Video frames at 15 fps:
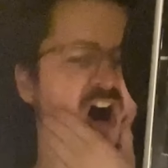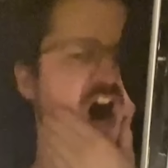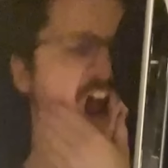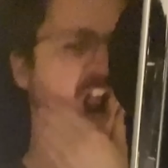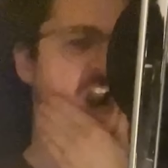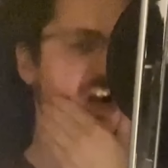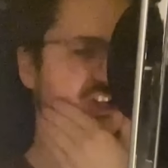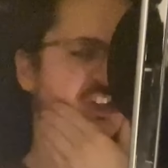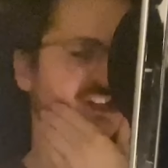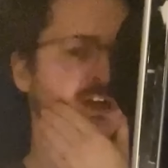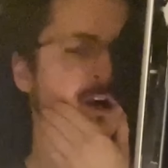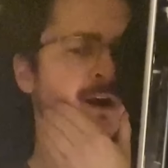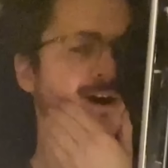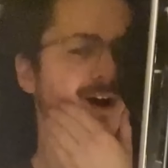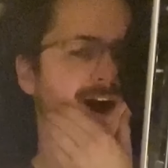Halt!
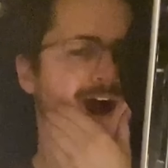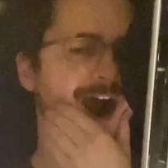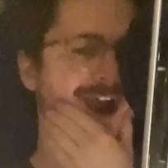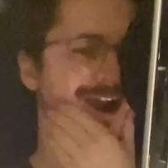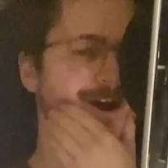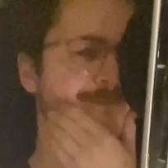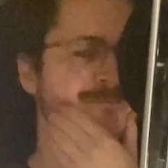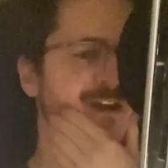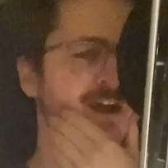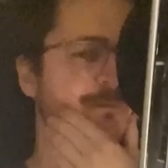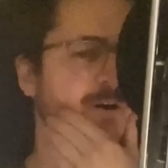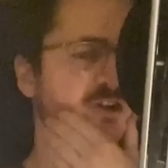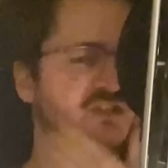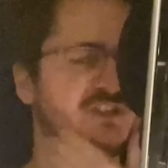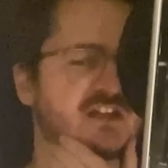I am
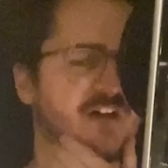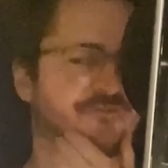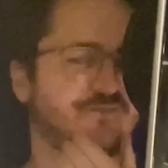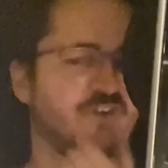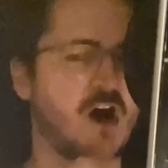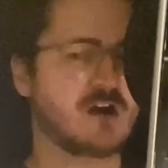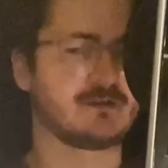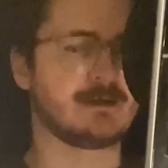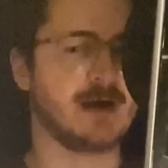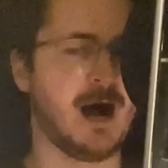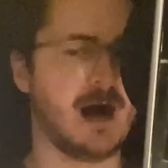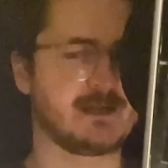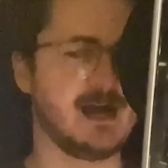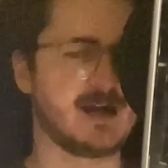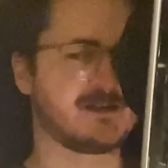Nibbles, the Frog
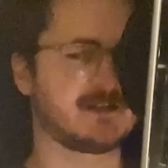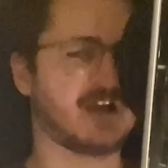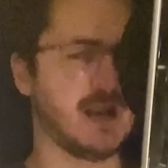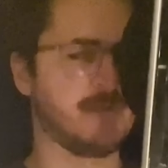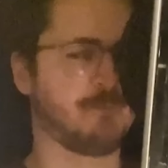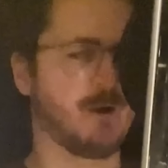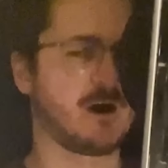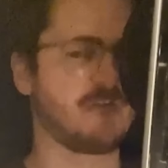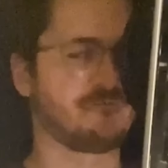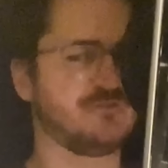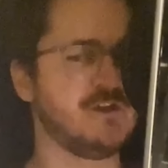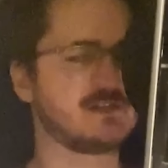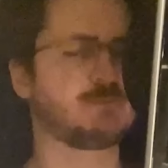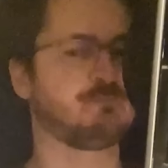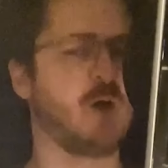Guardian, keeper of
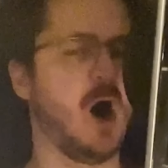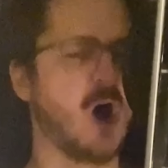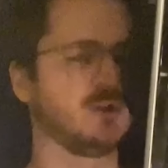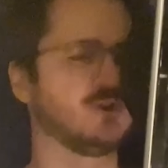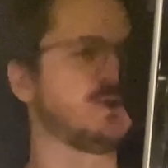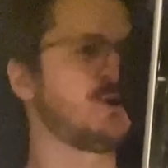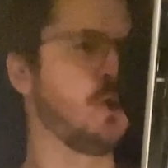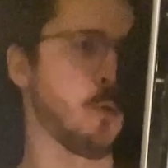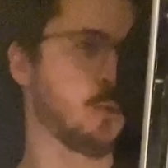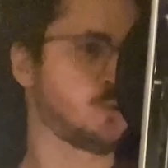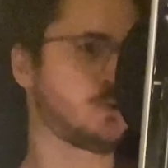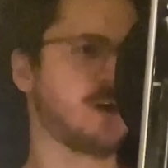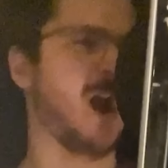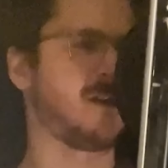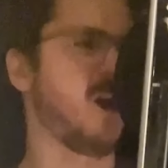this pond. You
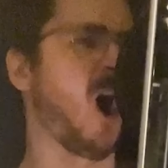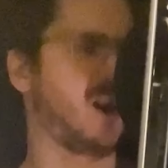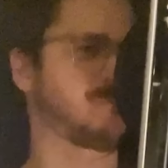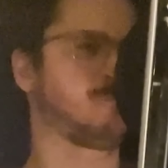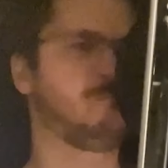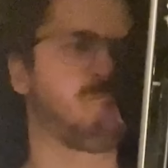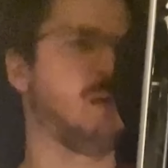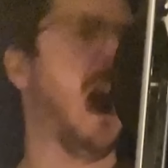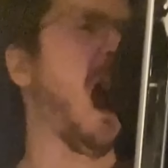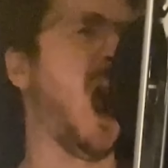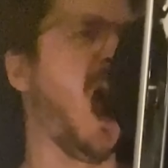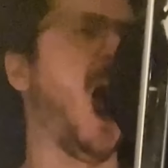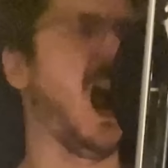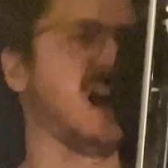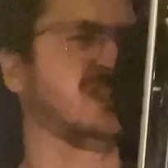cannot
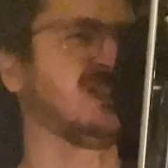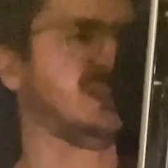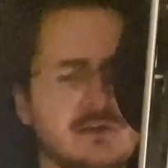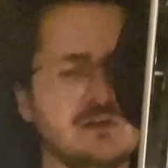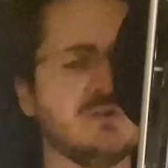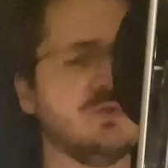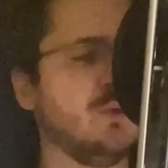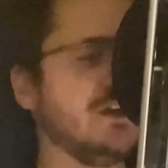pass.